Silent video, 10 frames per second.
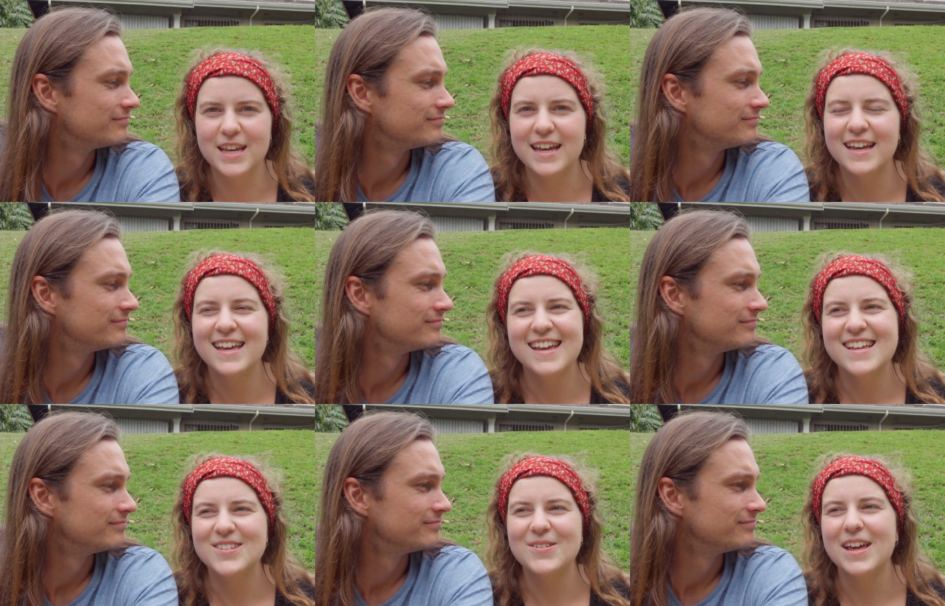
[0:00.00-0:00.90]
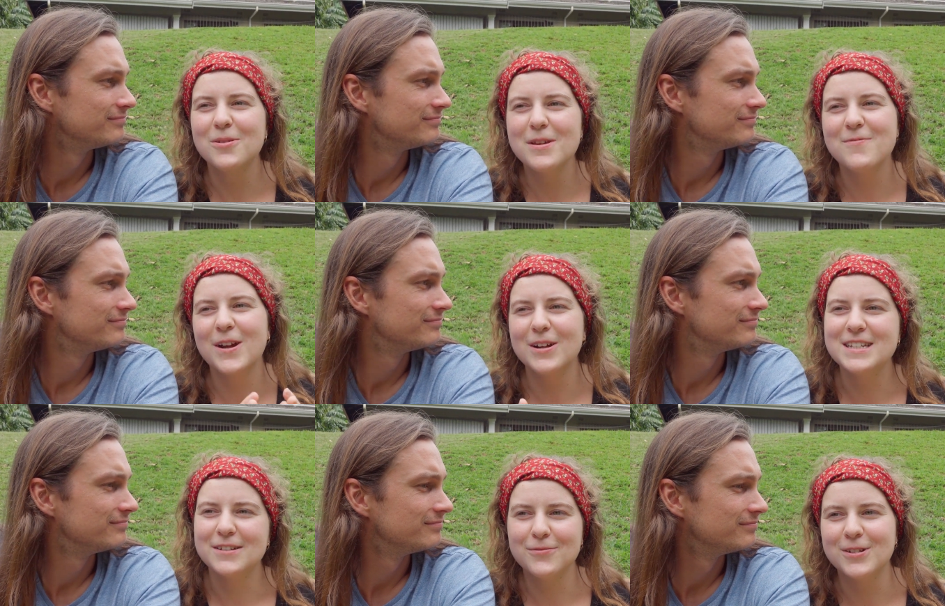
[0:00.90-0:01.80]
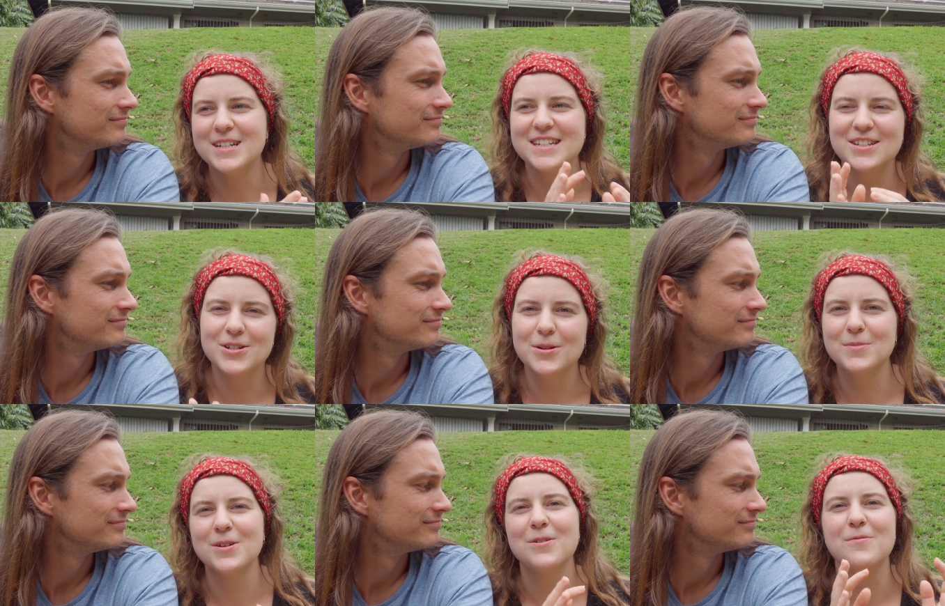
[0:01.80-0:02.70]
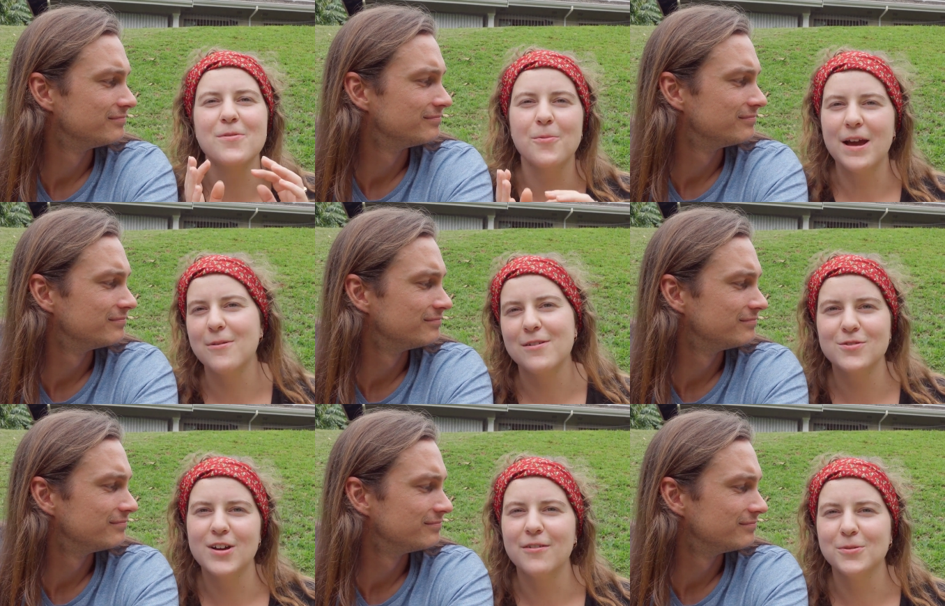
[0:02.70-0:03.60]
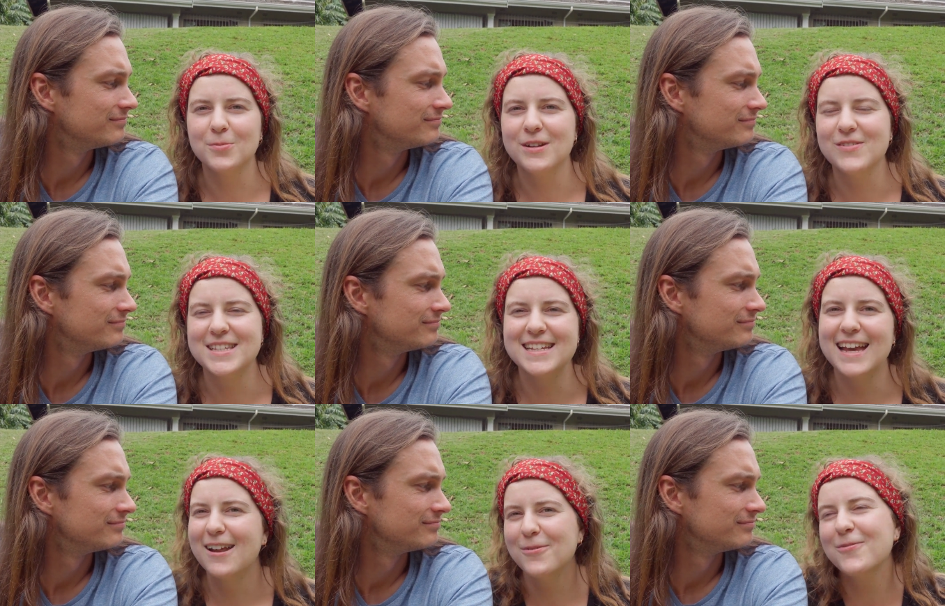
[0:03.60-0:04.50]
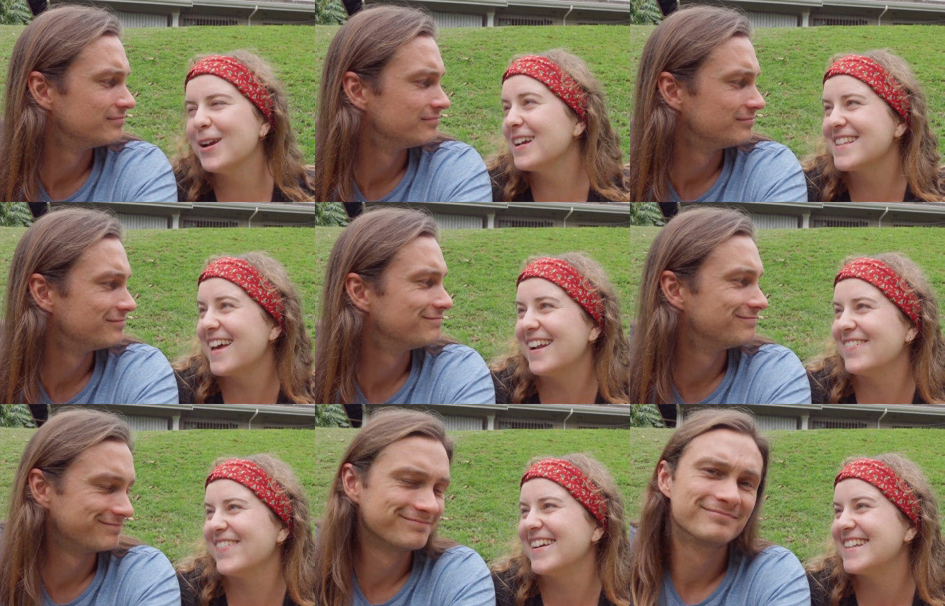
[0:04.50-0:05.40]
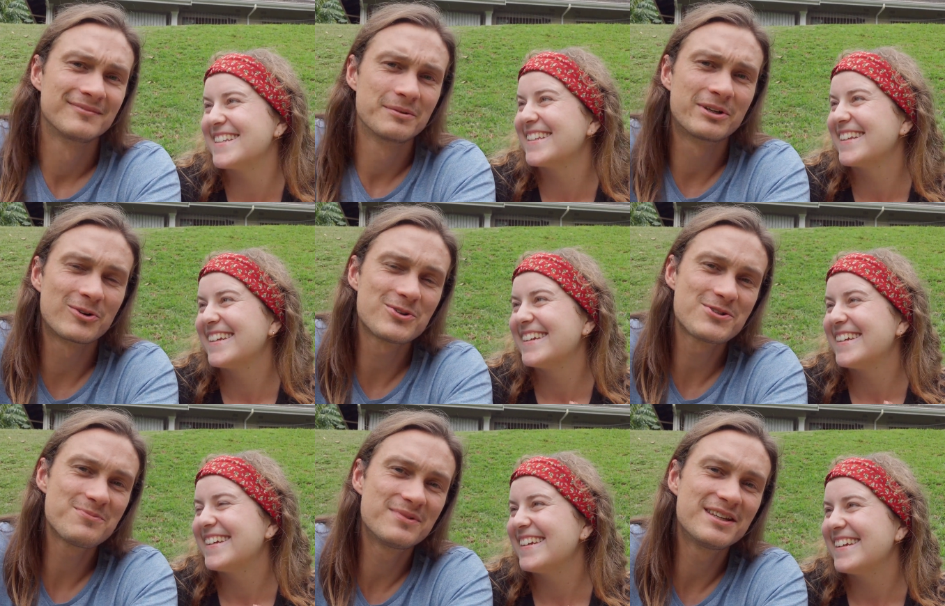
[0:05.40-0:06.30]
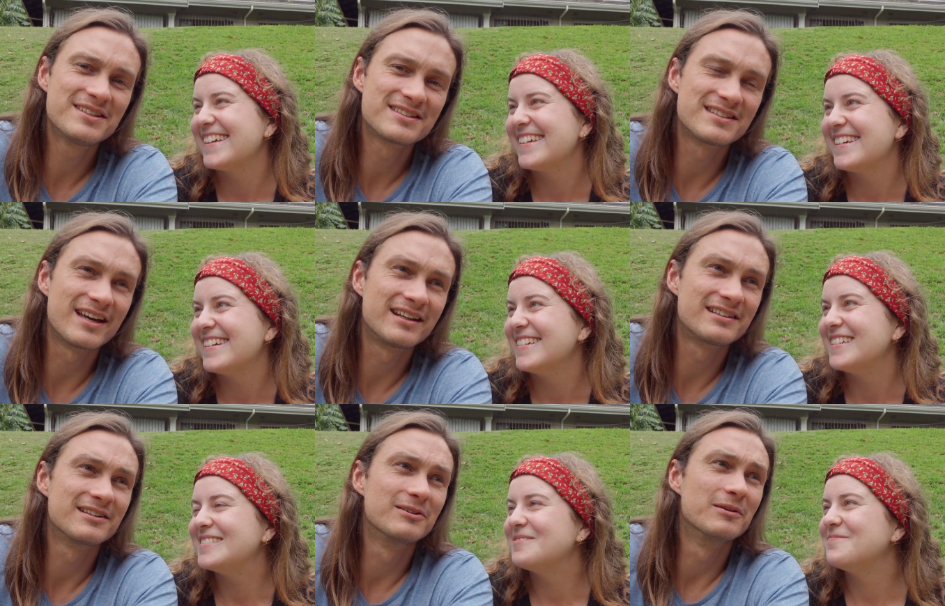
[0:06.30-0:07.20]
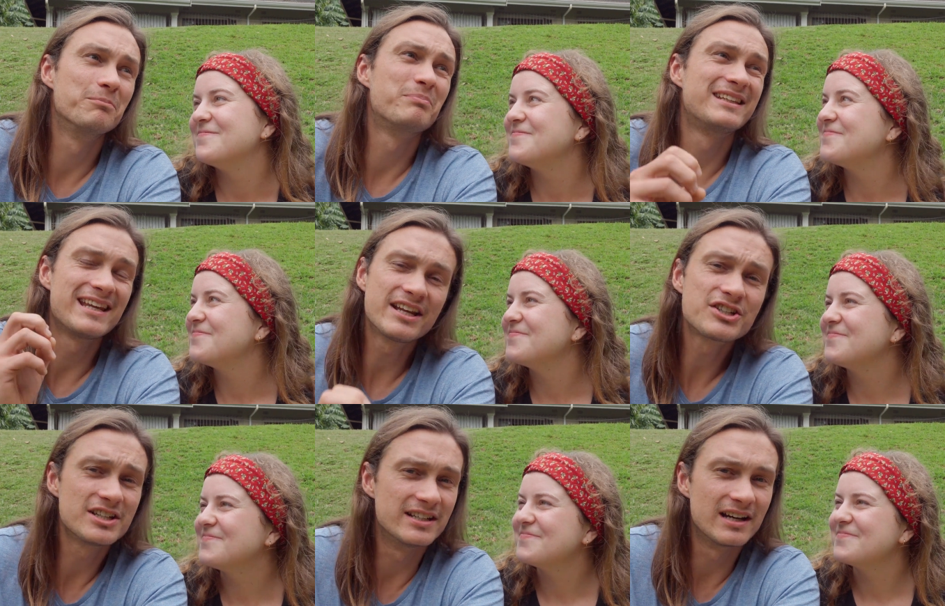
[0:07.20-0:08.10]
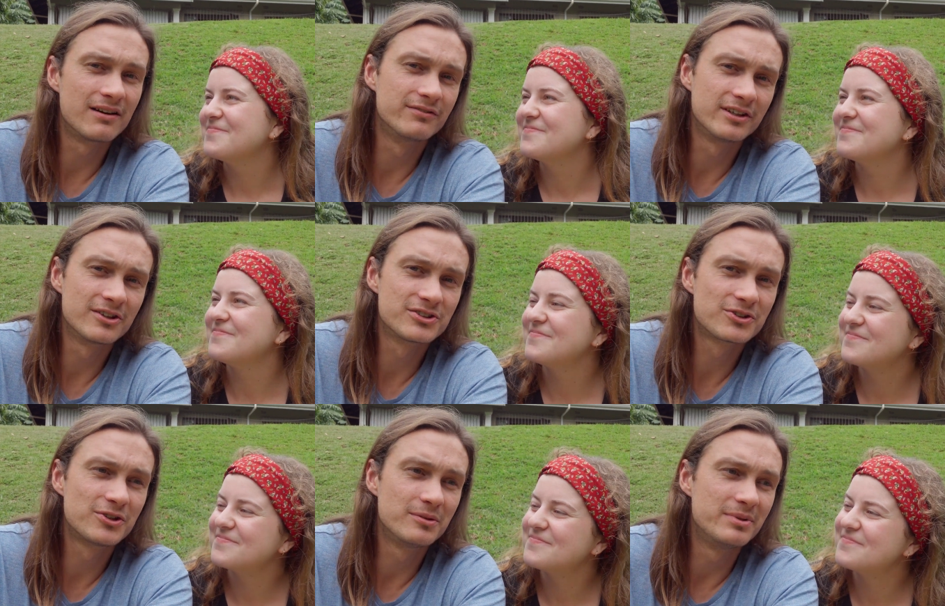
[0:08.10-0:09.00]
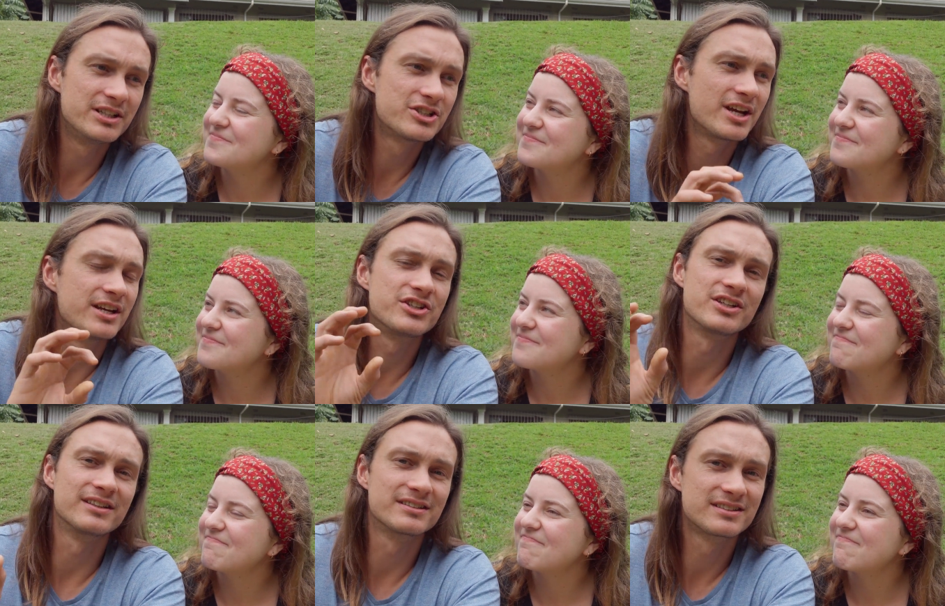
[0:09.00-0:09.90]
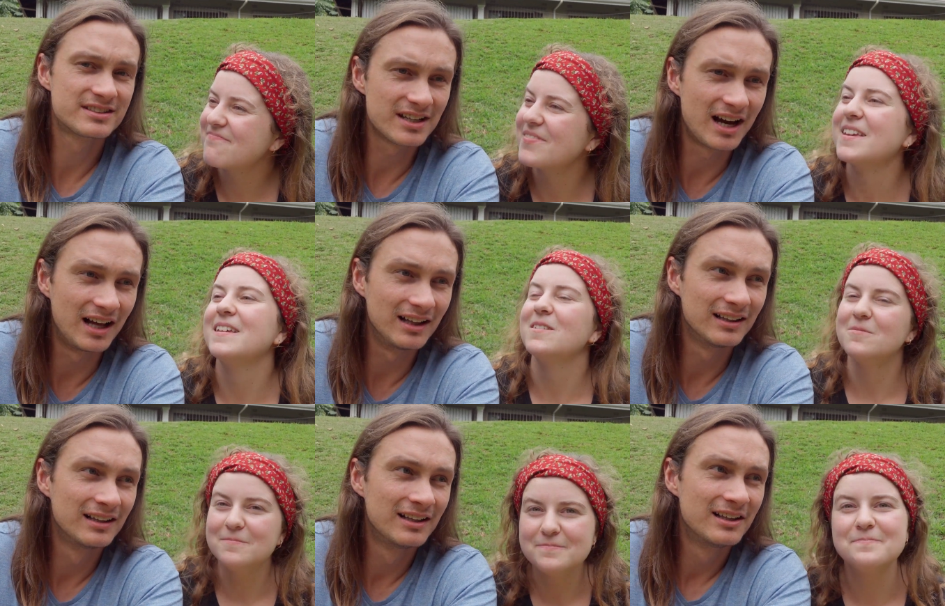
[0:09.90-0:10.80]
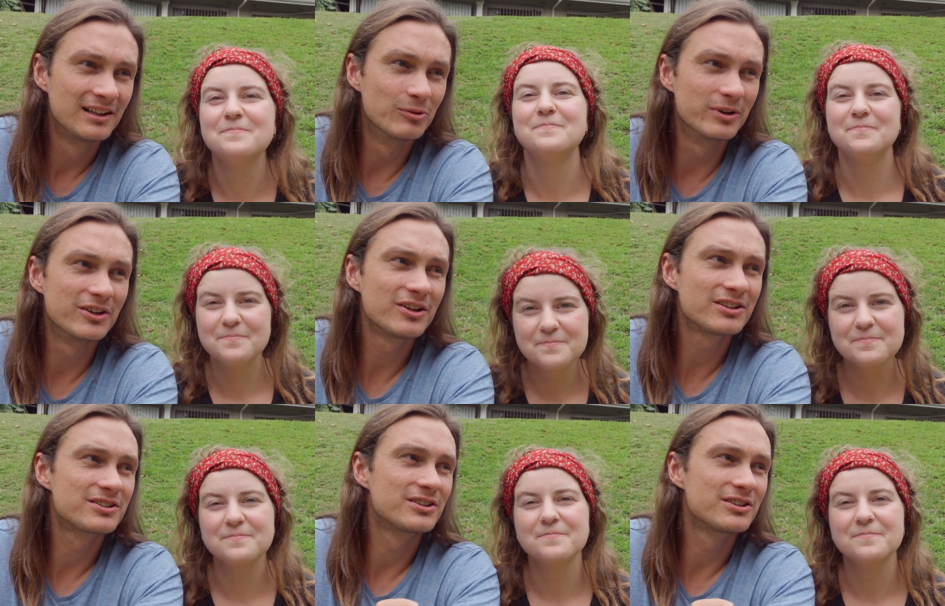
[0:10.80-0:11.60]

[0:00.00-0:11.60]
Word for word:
Speaker 1: there. So that'll be very different in terms of the way we've traveled previously, and we're very excited for it.
Speaker 2: But it also means that potentially our videos could be changing style. We're not